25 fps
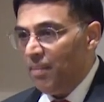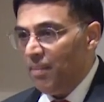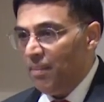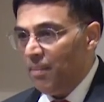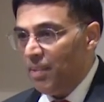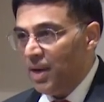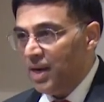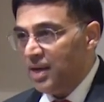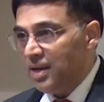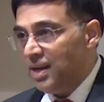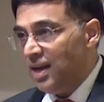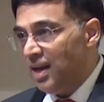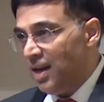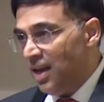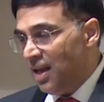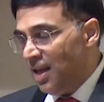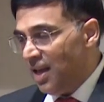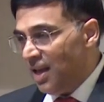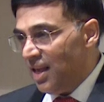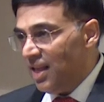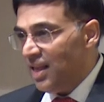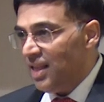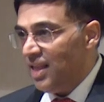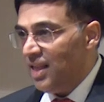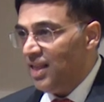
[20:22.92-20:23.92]
But
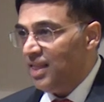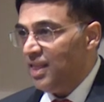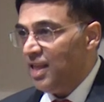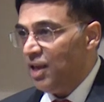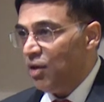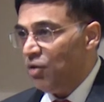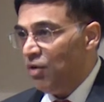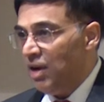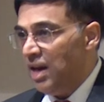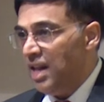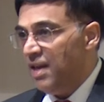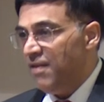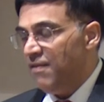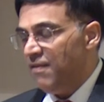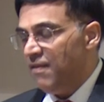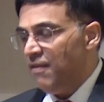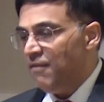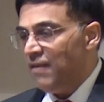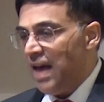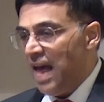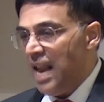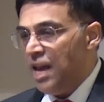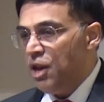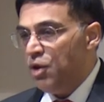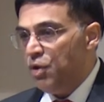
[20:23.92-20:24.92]
the only
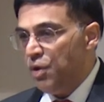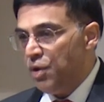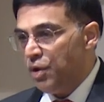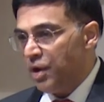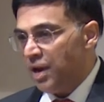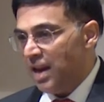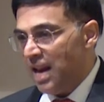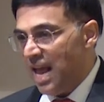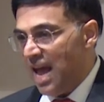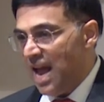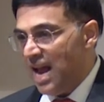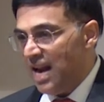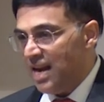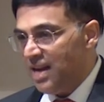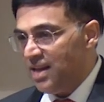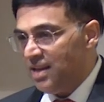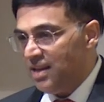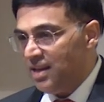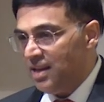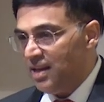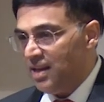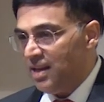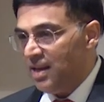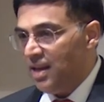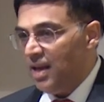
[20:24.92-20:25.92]
value you can
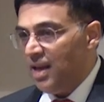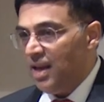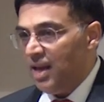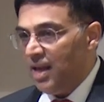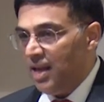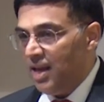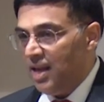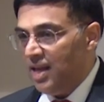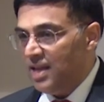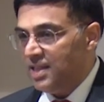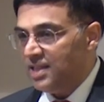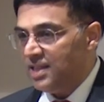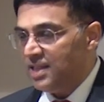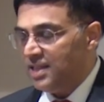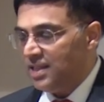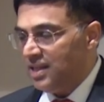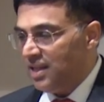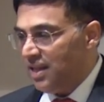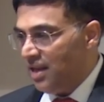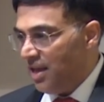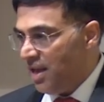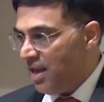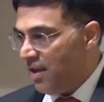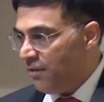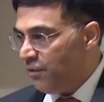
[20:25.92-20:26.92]
add
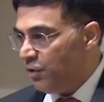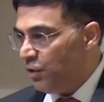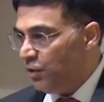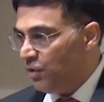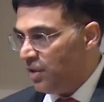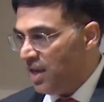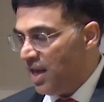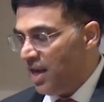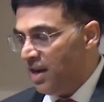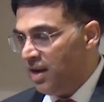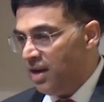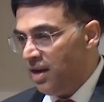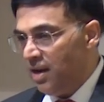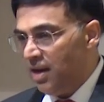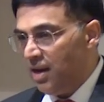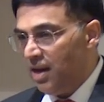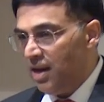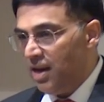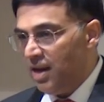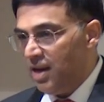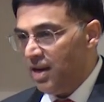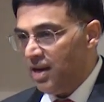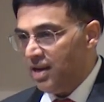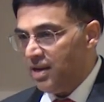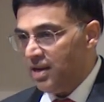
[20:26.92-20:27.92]
is if you
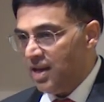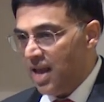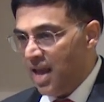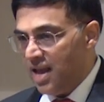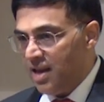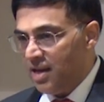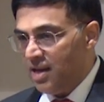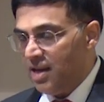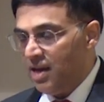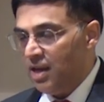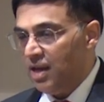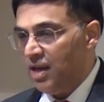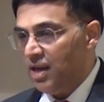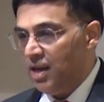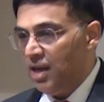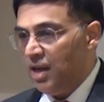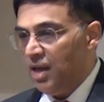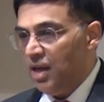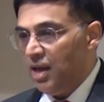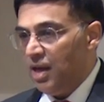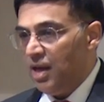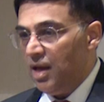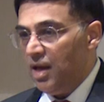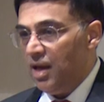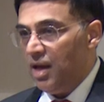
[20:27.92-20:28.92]
then take
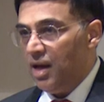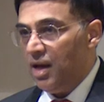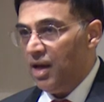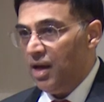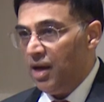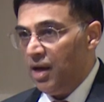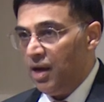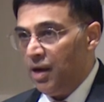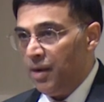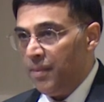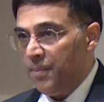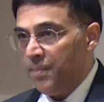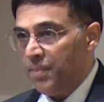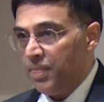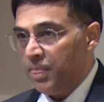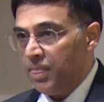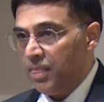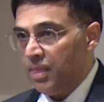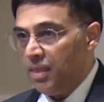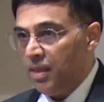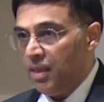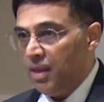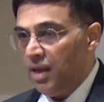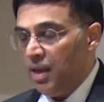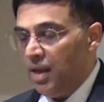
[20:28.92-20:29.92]
the
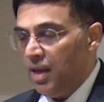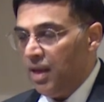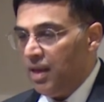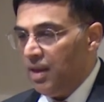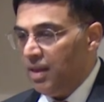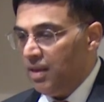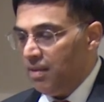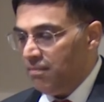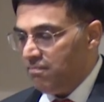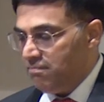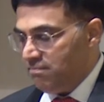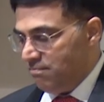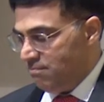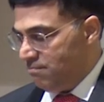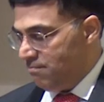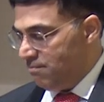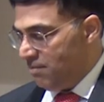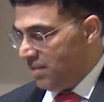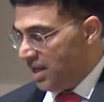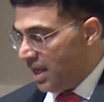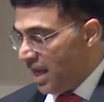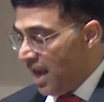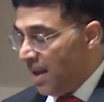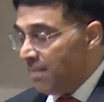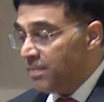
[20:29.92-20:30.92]

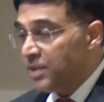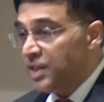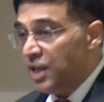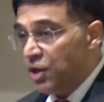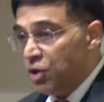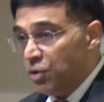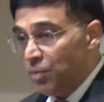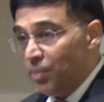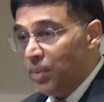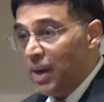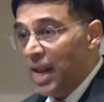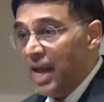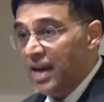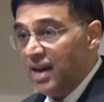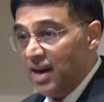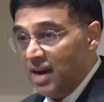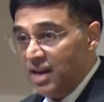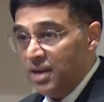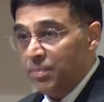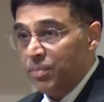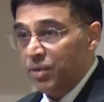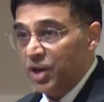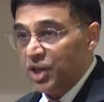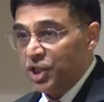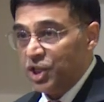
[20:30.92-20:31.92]
games that you played
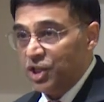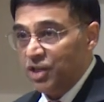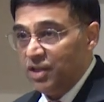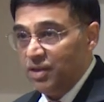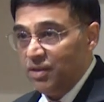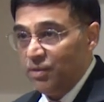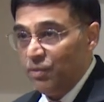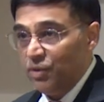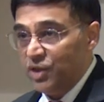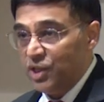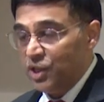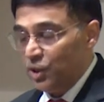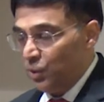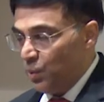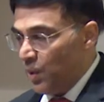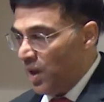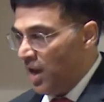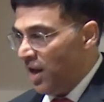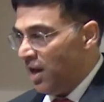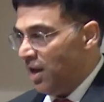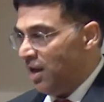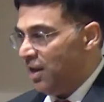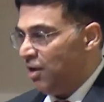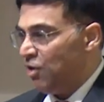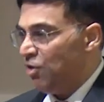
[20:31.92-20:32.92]
under pressure, which is
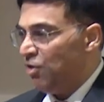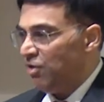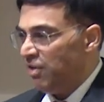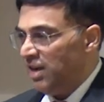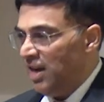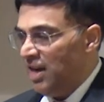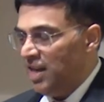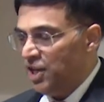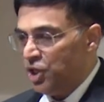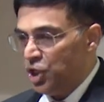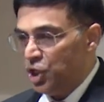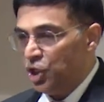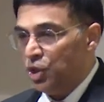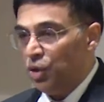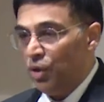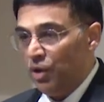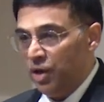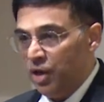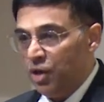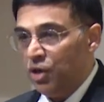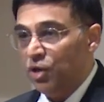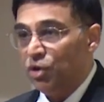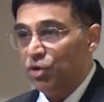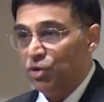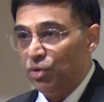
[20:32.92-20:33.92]
where you're really
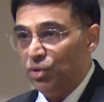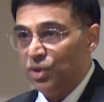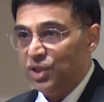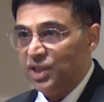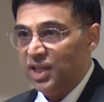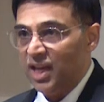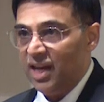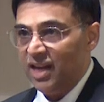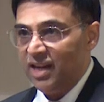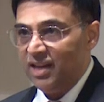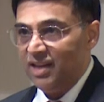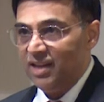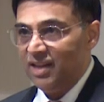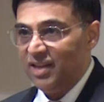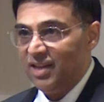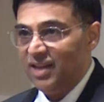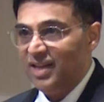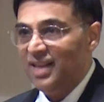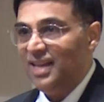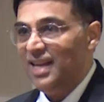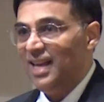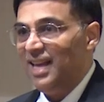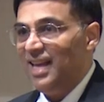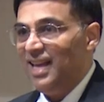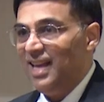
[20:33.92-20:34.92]
showing your true side.
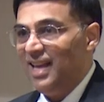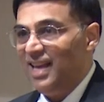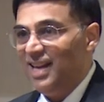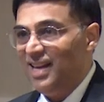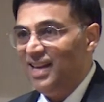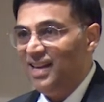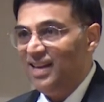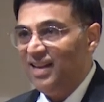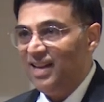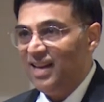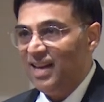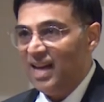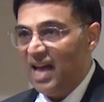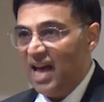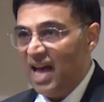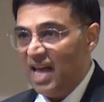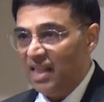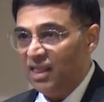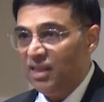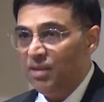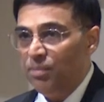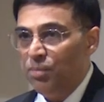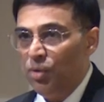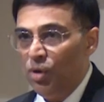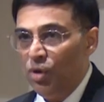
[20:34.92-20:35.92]

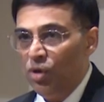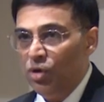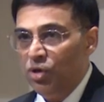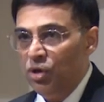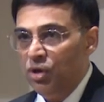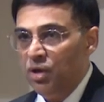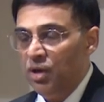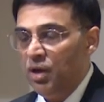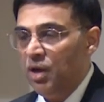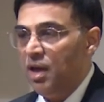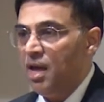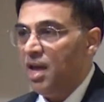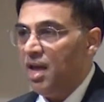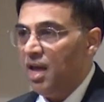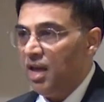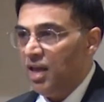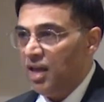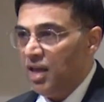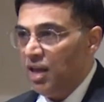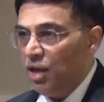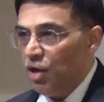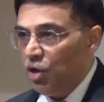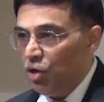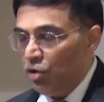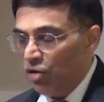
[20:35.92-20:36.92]
At the board,
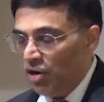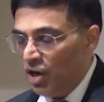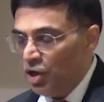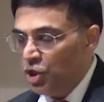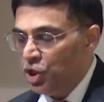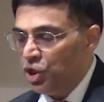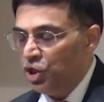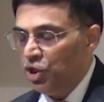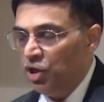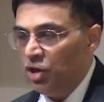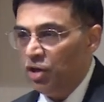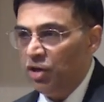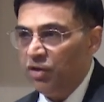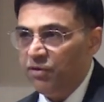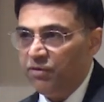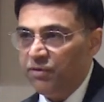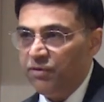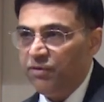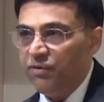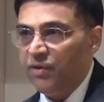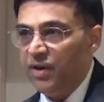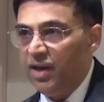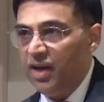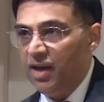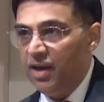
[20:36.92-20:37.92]
you're unsure
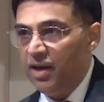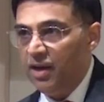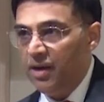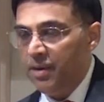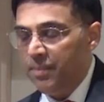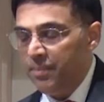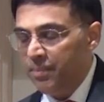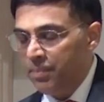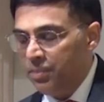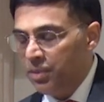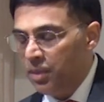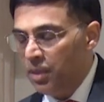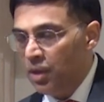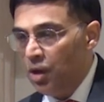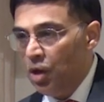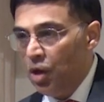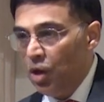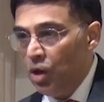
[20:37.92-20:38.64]
of